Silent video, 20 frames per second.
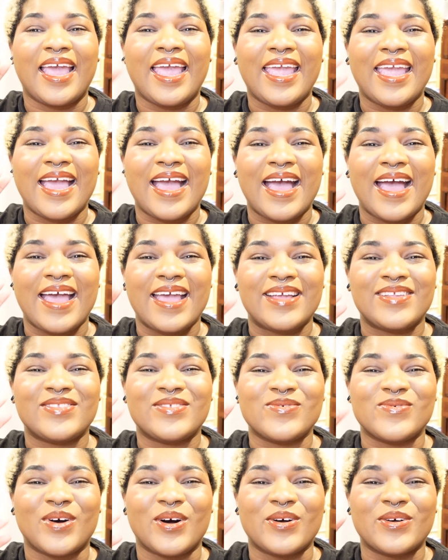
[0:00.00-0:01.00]

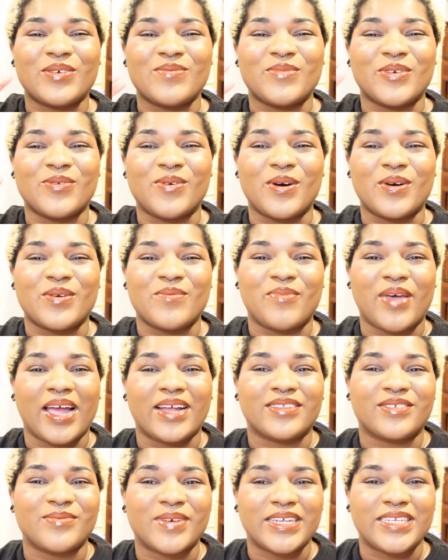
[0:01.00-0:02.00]
guys, welcome
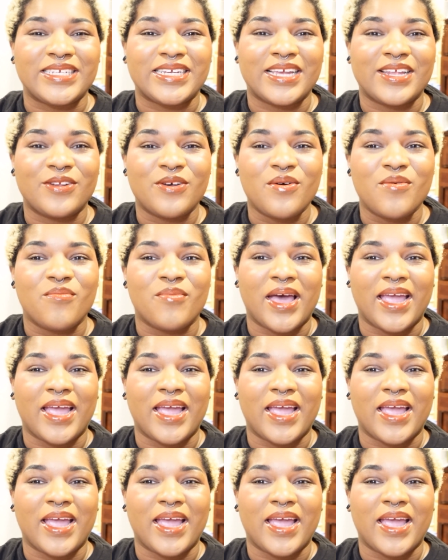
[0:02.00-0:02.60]
back to my channel.